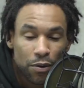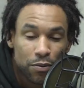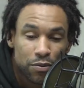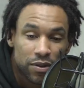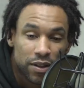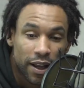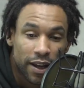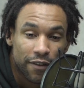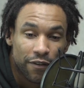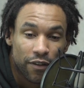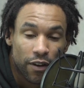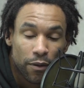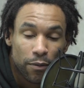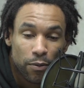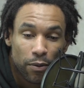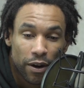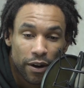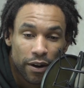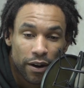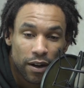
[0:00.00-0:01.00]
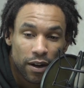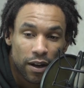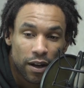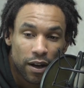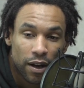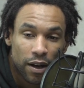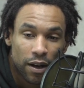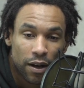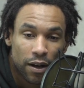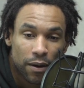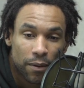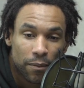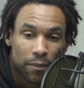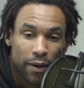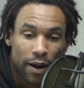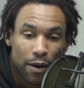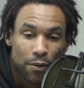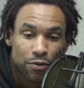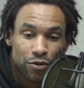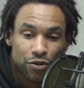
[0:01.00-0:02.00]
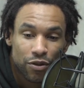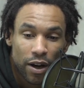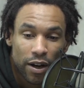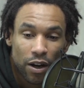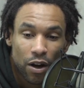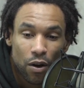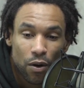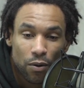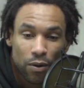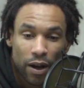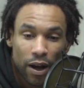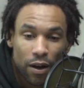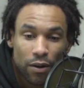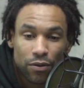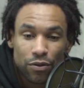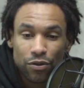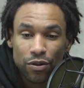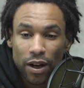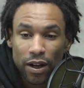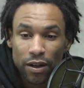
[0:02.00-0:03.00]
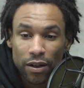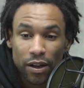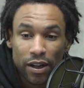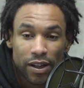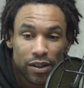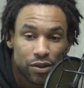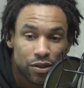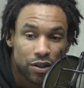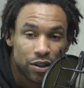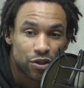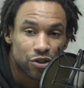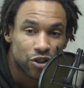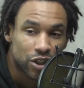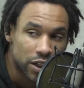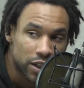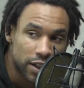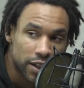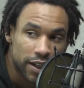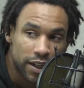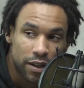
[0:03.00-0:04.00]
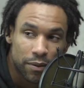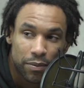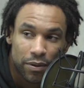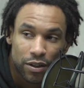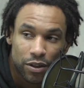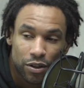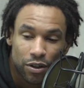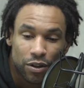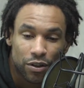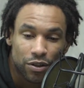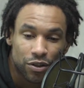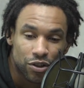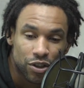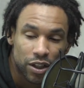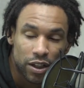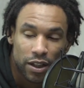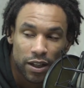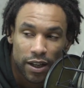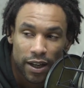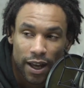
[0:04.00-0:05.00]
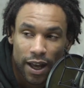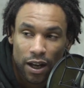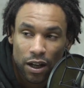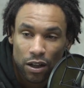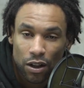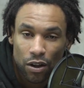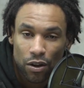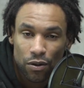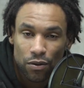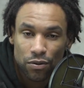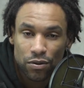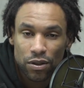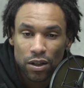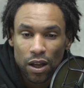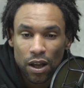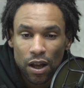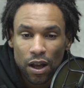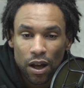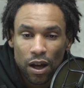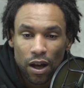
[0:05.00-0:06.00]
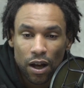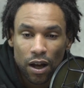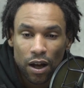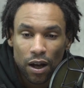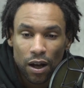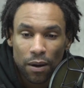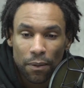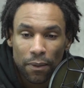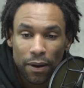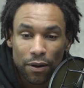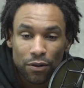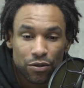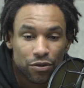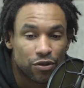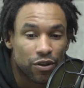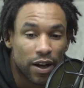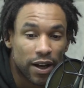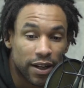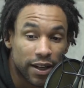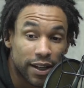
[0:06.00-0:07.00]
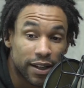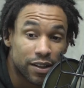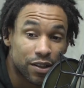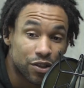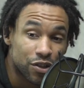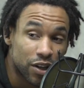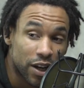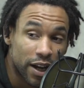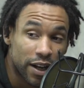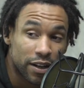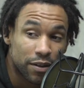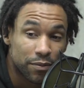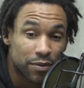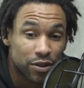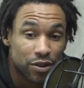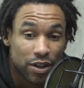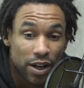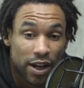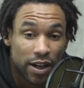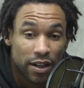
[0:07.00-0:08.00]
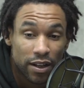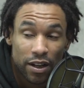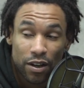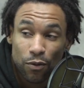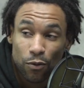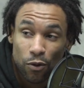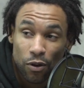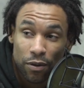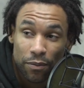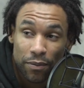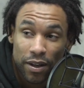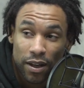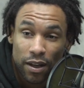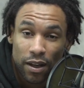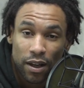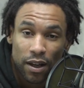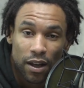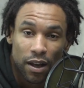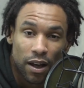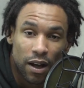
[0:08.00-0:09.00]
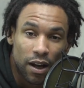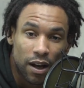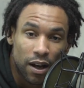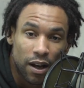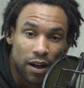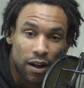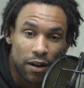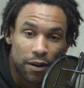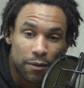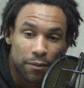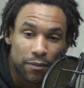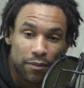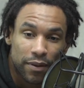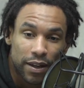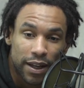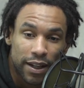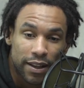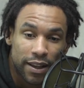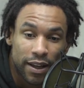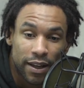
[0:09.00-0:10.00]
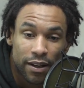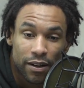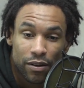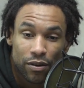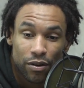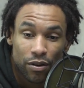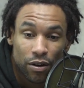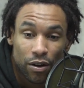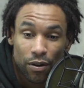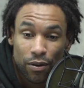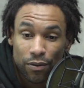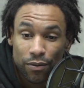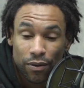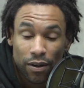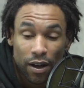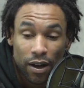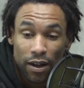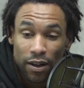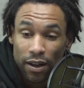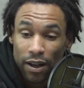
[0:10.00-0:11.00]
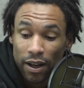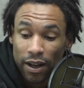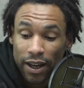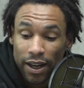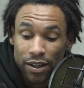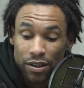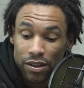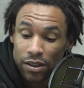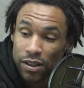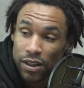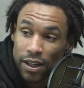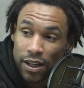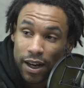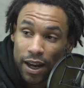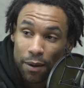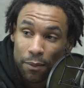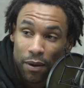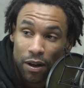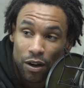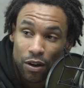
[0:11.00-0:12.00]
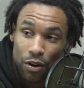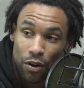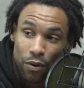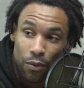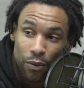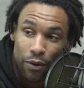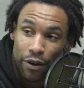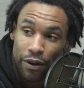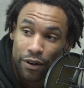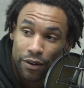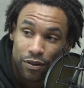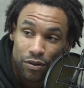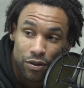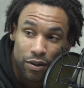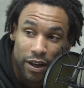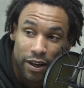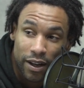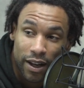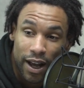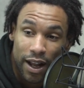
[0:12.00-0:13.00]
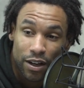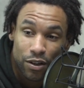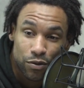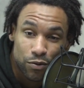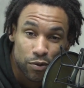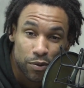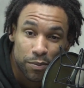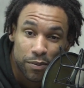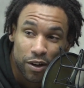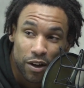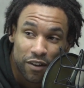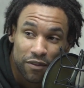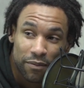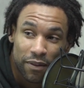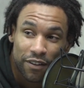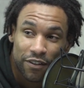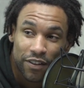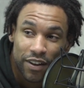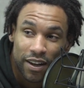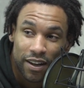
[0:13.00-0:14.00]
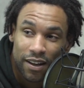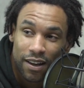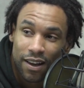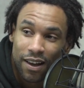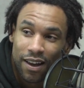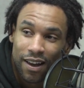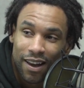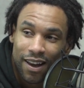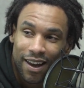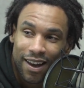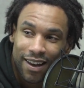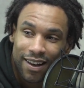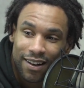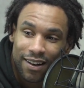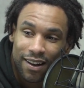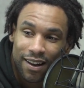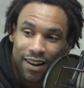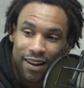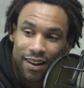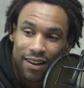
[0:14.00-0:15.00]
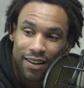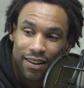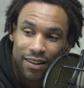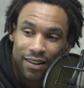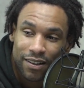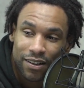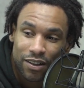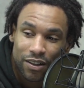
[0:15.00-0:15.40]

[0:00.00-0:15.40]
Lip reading: it was late February. I was trying to hold out and try to get to the G League, but the G League got closed. I was trying to get to China, but China didn't want me. And then Ion KGC came out of nowhere and kind of swooped me off my feet. And I